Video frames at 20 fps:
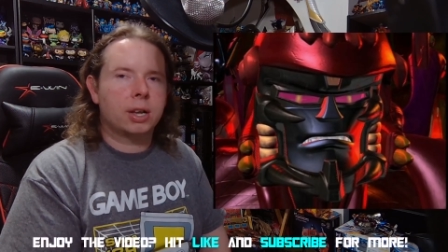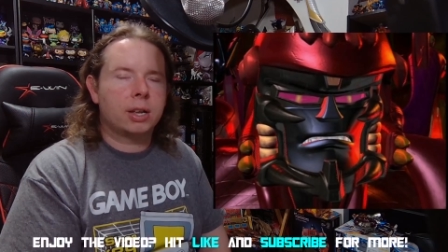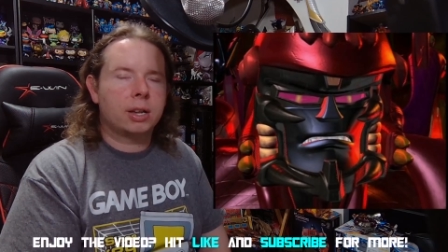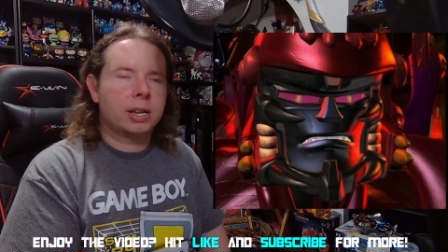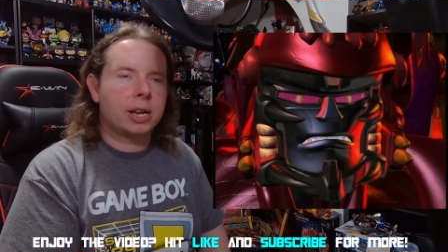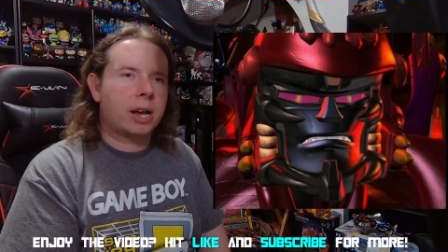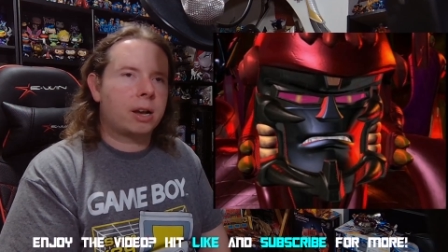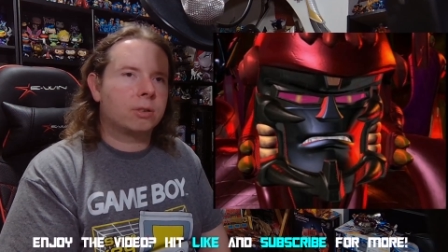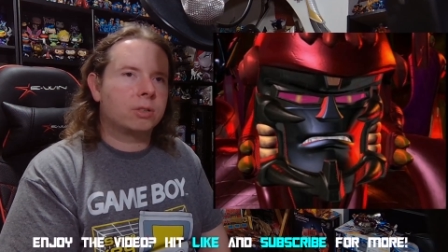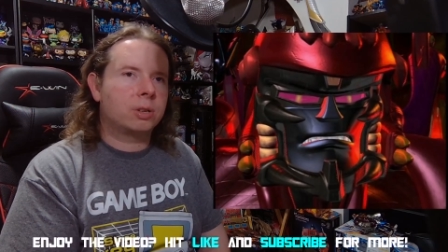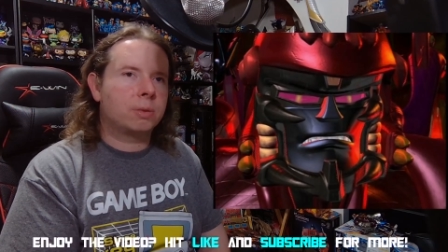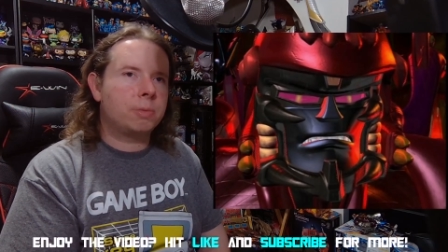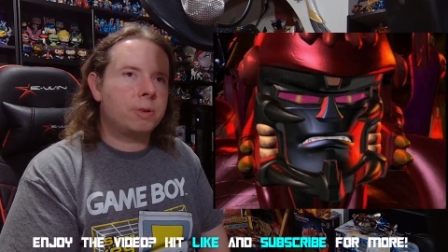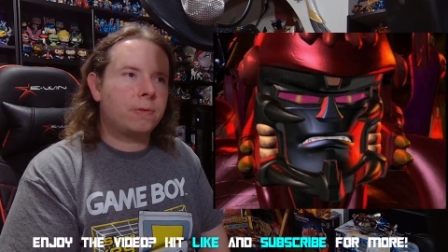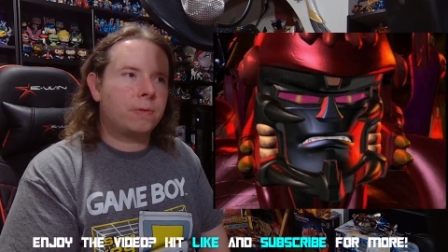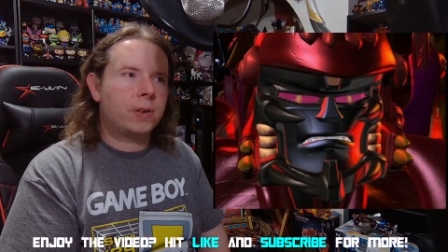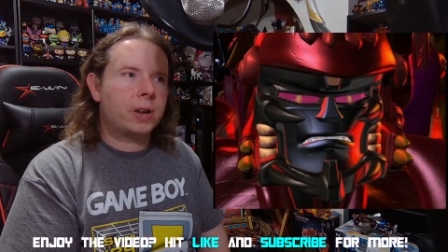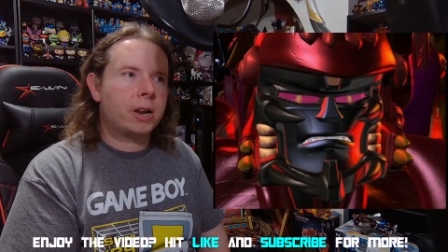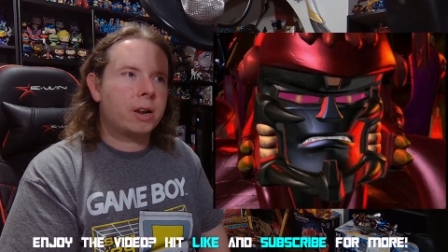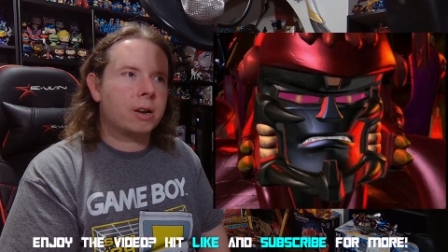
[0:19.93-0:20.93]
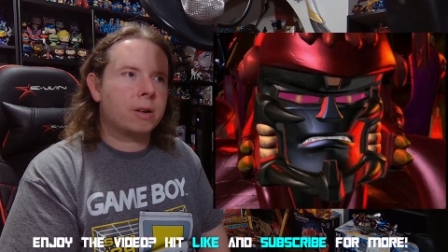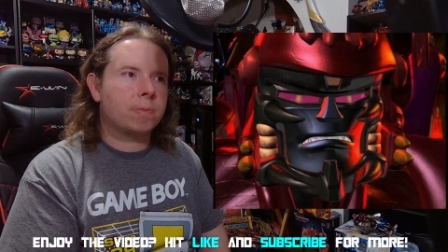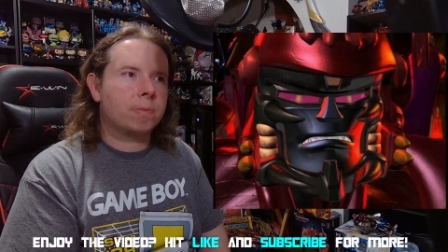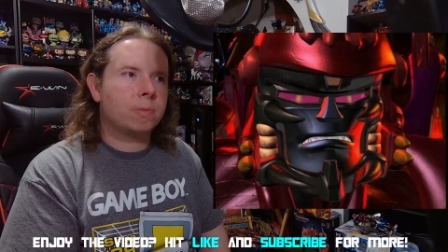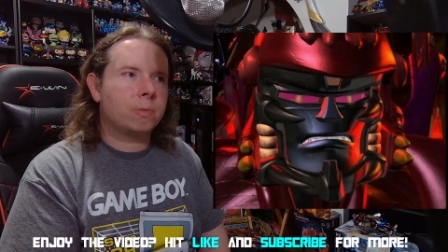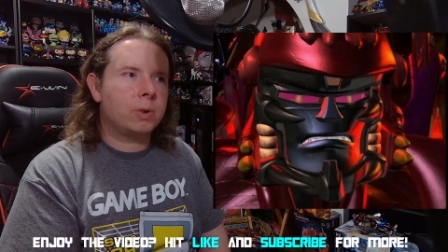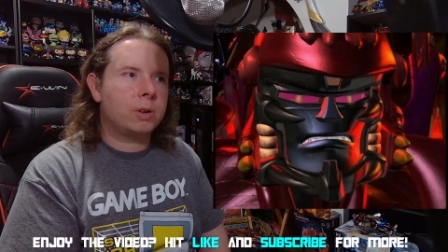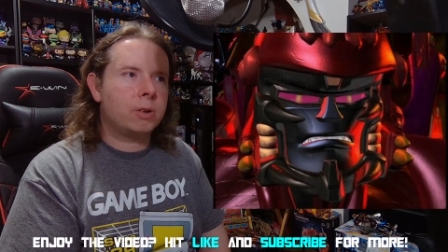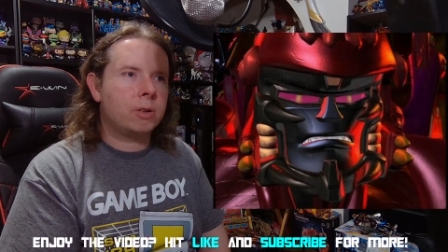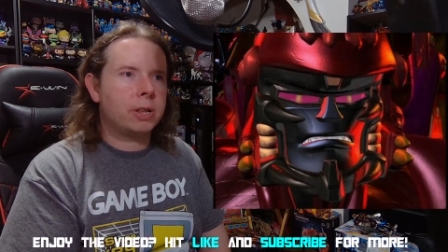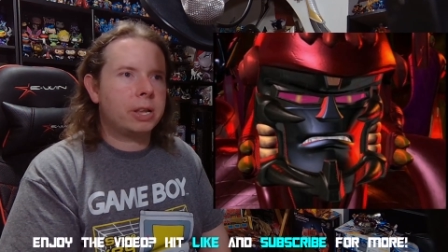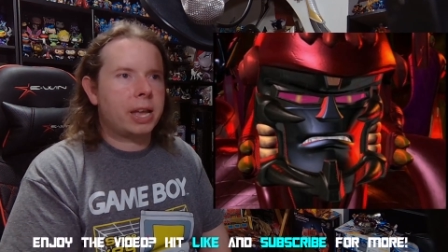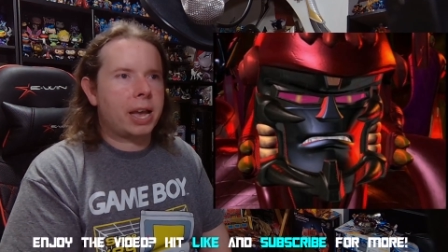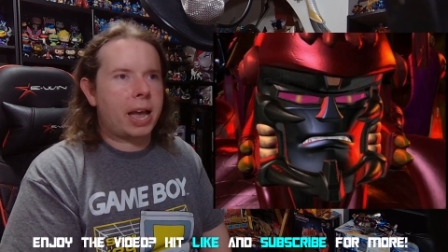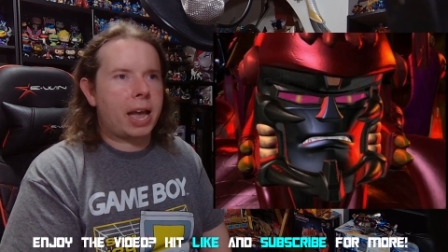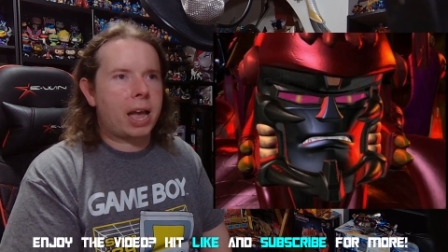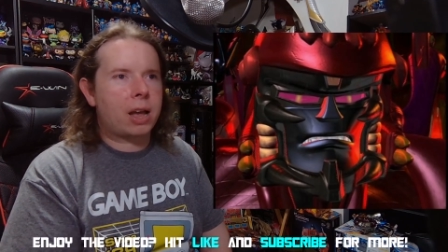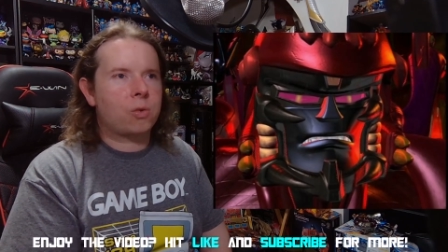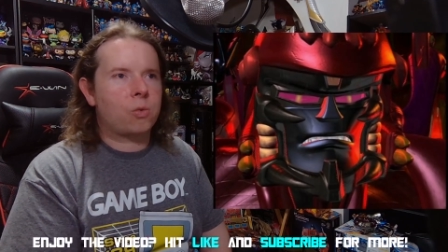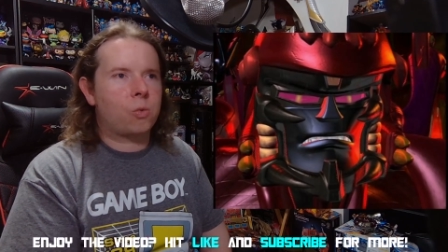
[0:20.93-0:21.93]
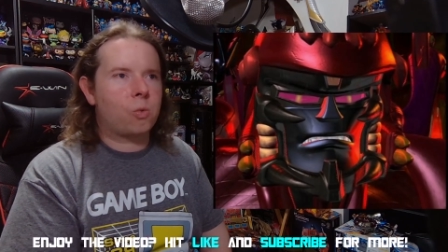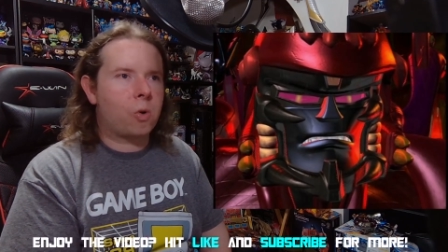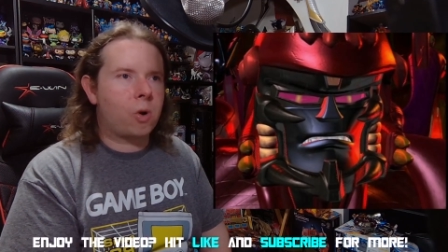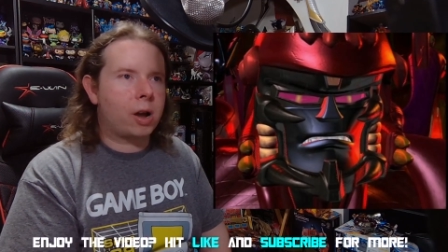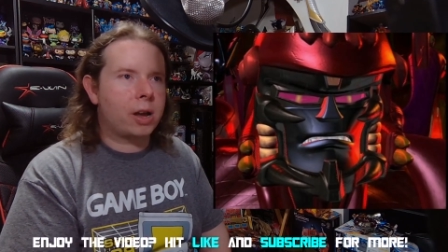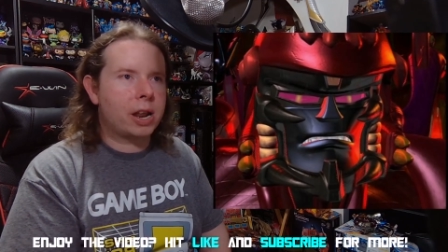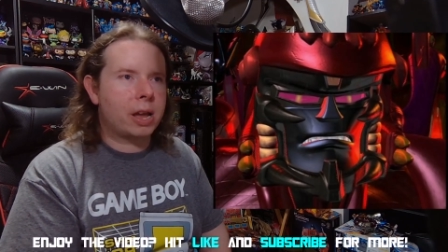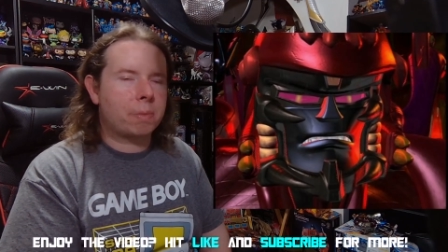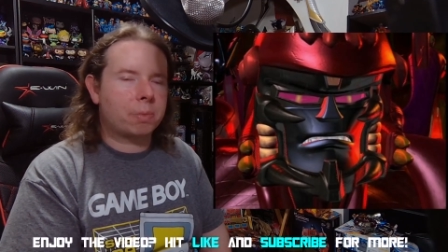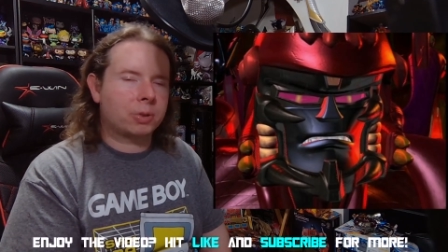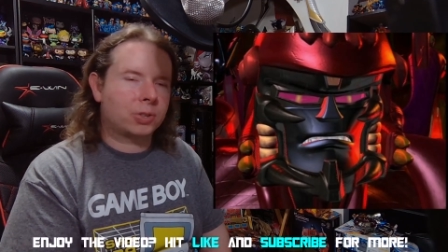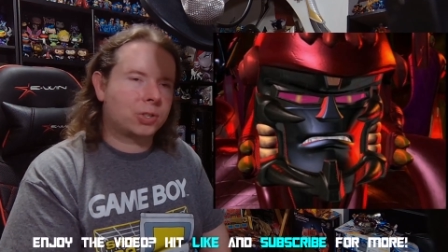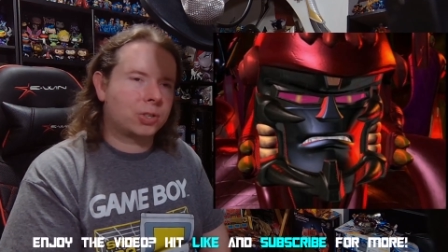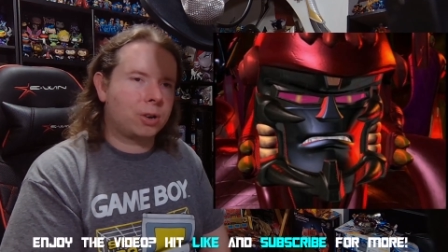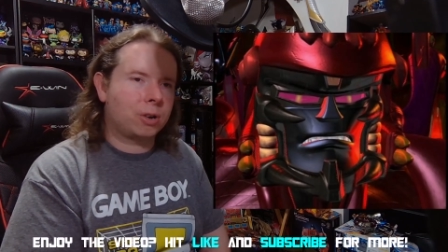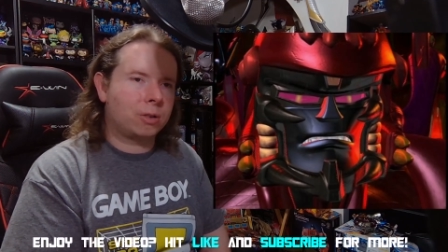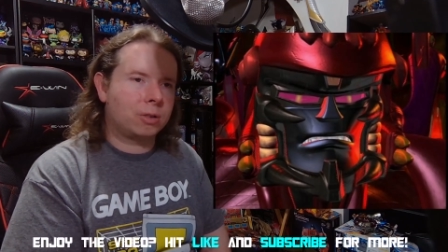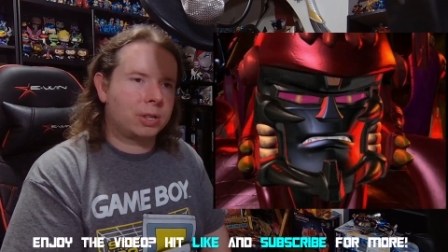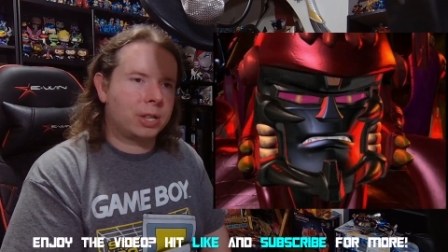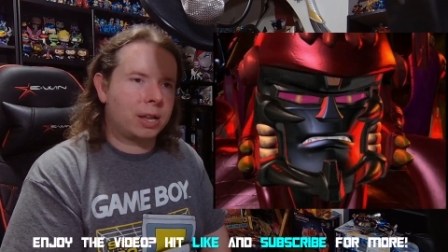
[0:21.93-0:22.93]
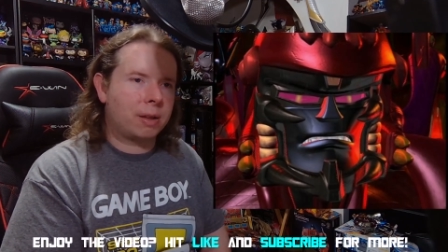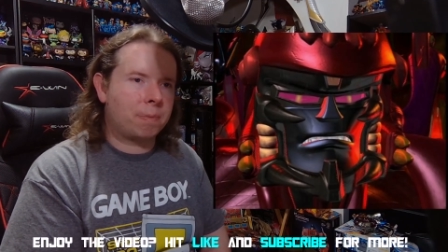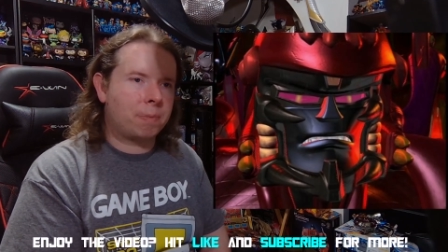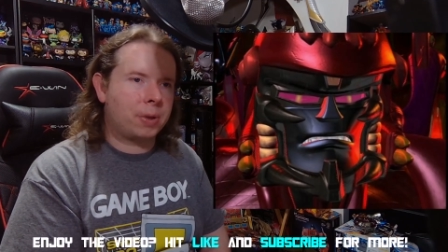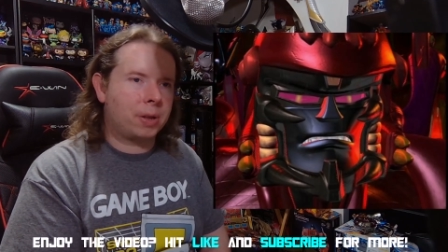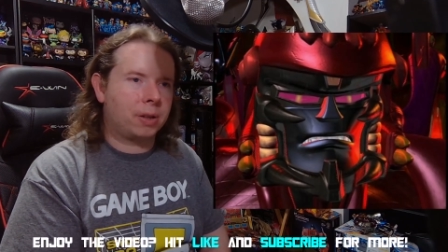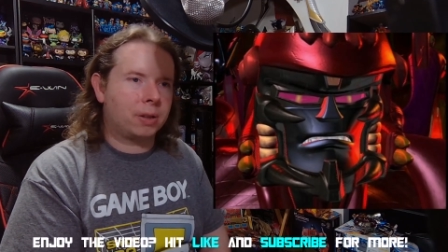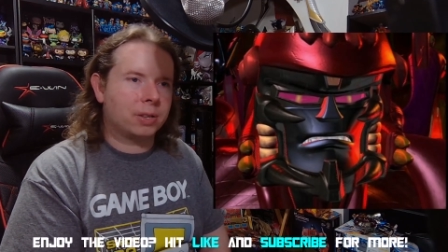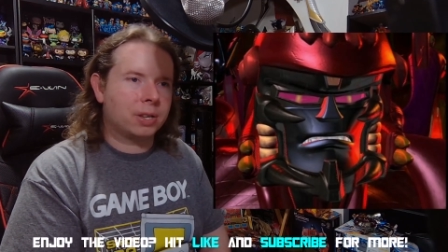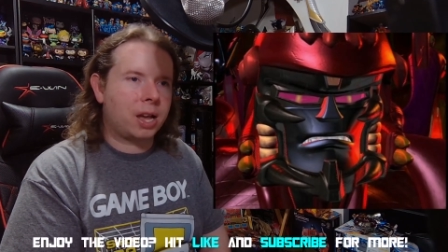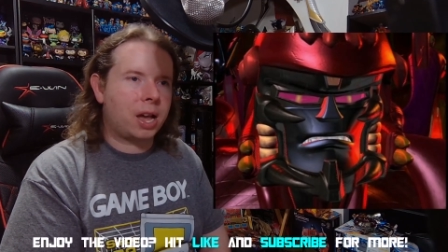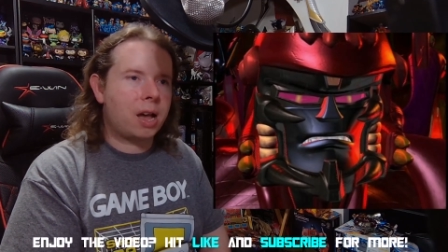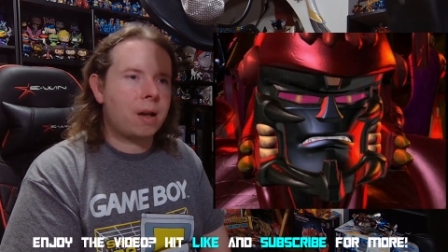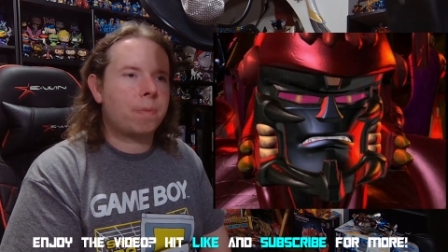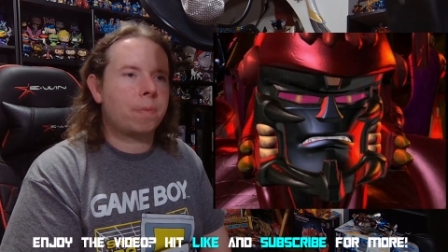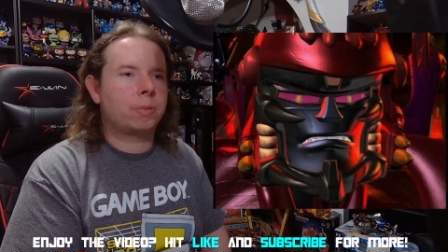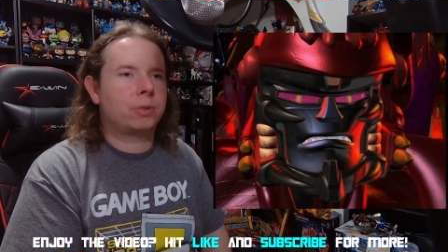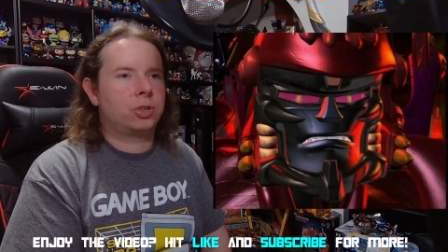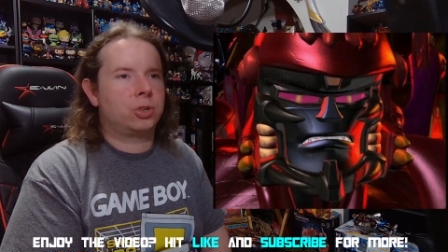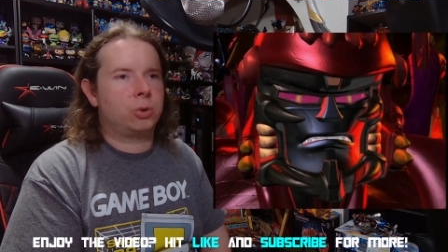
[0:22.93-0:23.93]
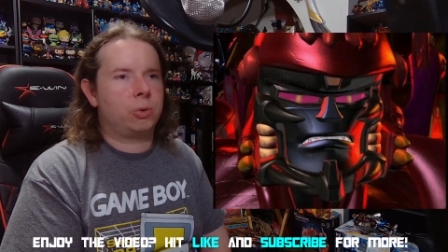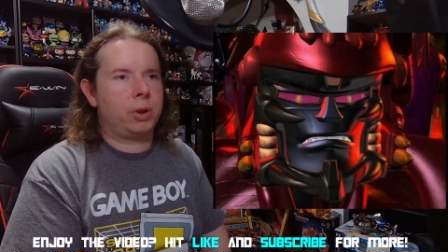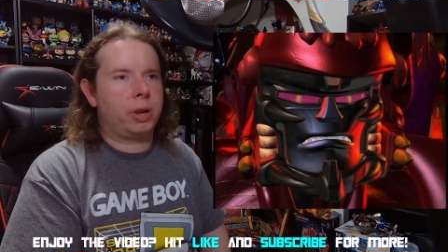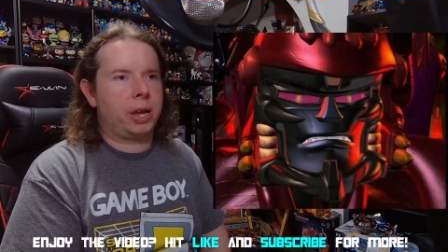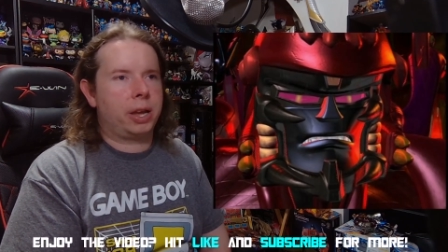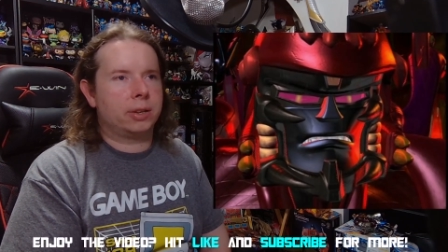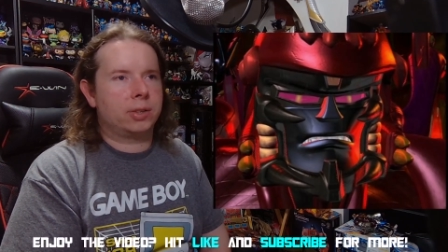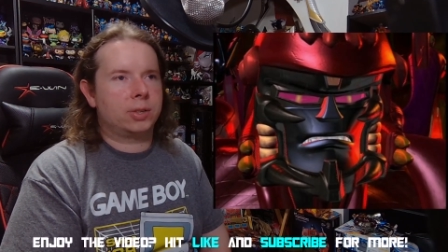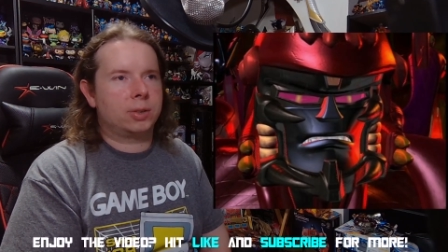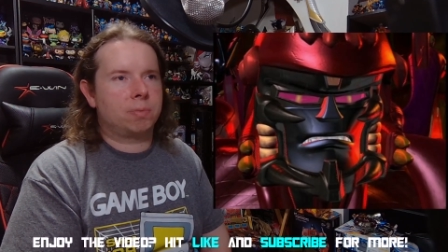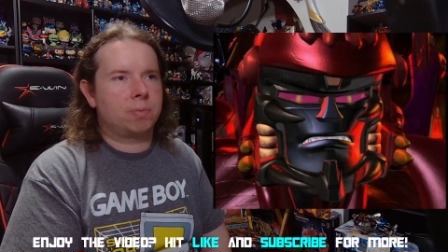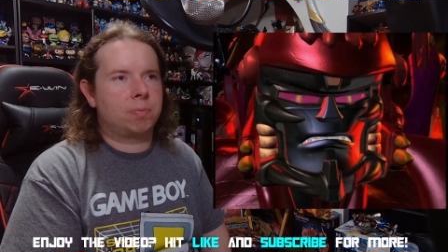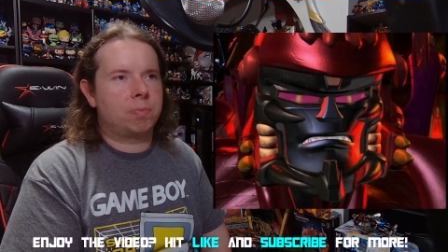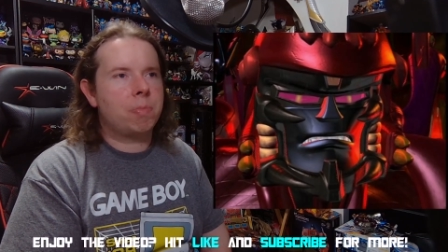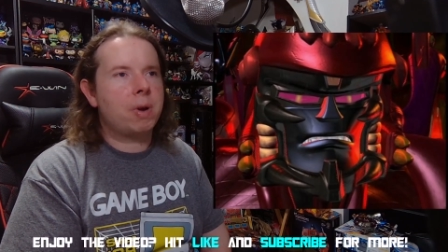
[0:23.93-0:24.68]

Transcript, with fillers: Now, to be fair, we only had one episode that built up to it,